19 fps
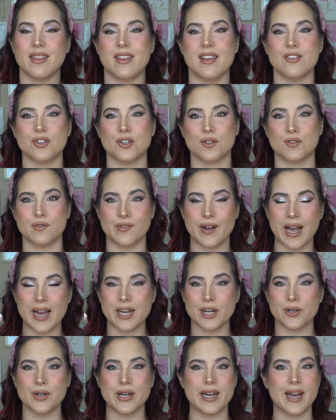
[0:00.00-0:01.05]
These are
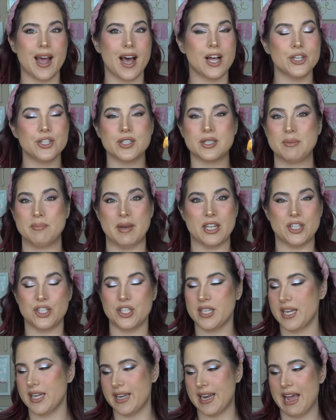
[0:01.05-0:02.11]
Finery. I'll just
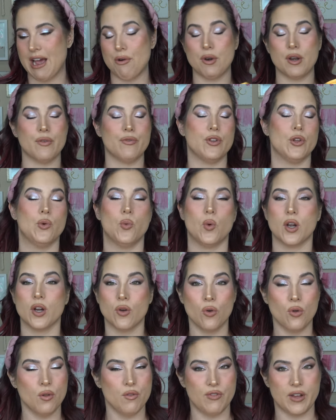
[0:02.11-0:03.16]
mention it now, and if you want a
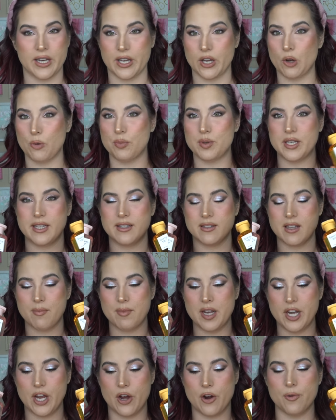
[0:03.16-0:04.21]
whole video, please let
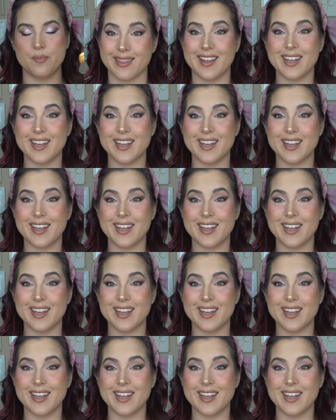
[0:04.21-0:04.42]
me know.